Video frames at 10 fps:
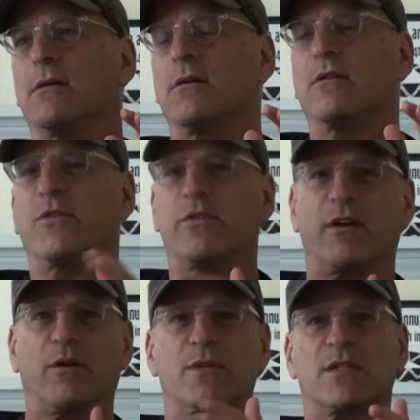You know, if you're
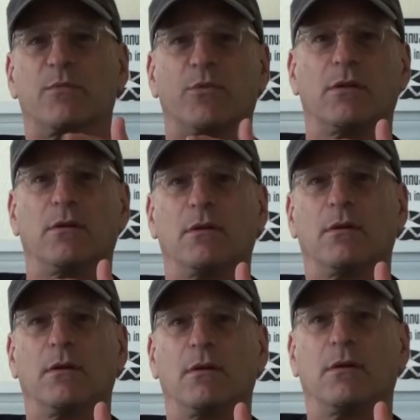there with someone you
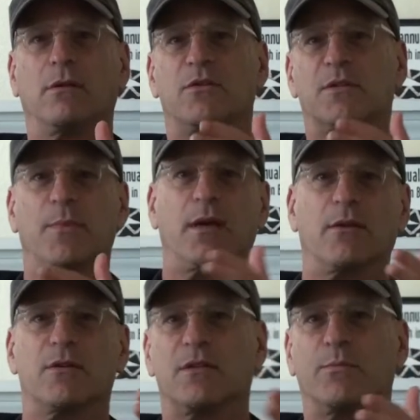just
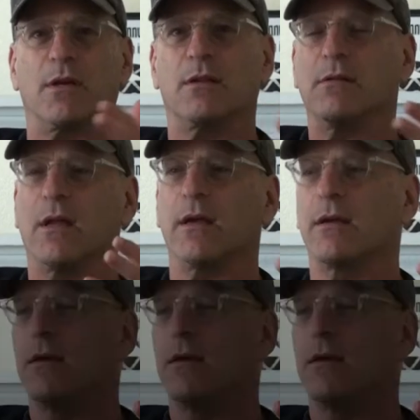met or somebody you like.